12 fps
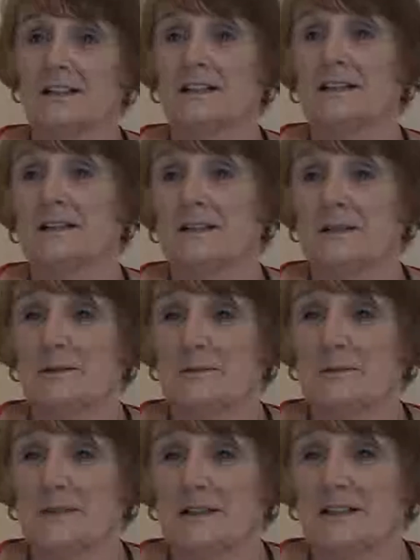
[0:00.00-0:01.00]

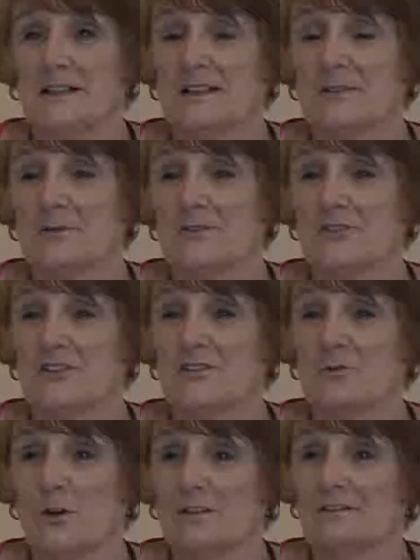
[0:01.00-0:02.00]
There was
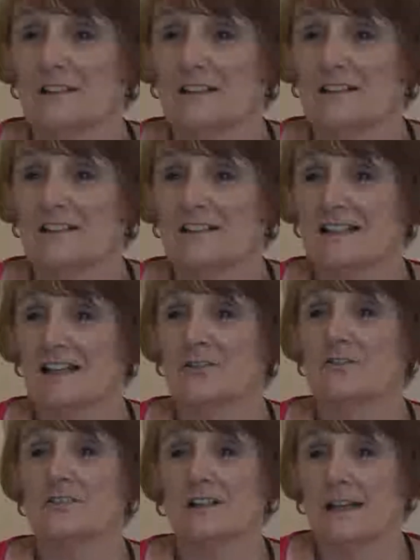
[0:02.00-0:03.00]
just one
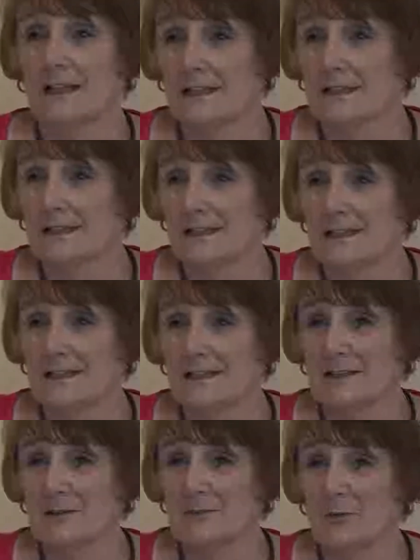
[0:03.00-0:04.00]
secretary
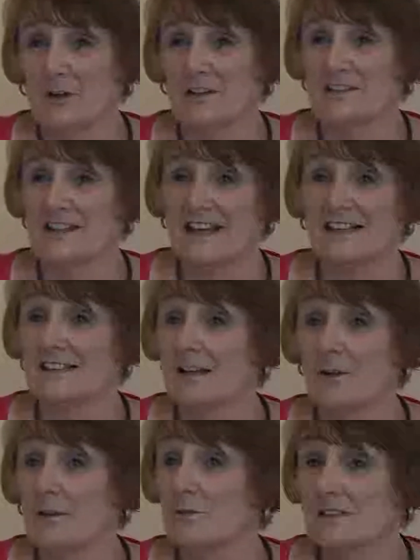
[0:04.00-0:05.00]
worked there.
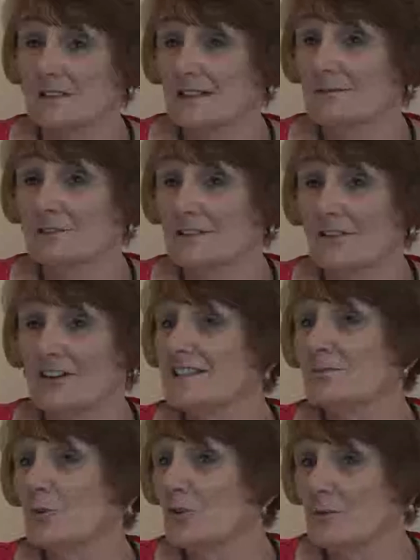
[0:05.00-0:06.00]
So it was a very
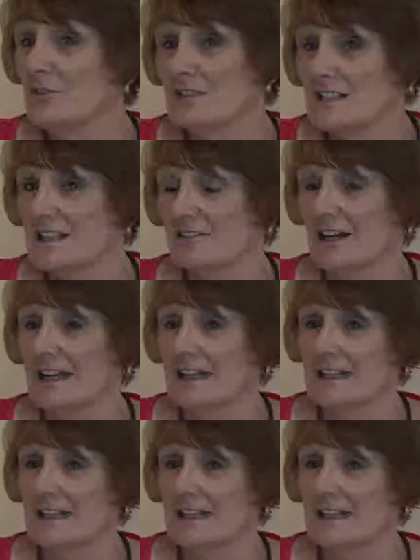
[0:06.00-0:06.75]
small community, really.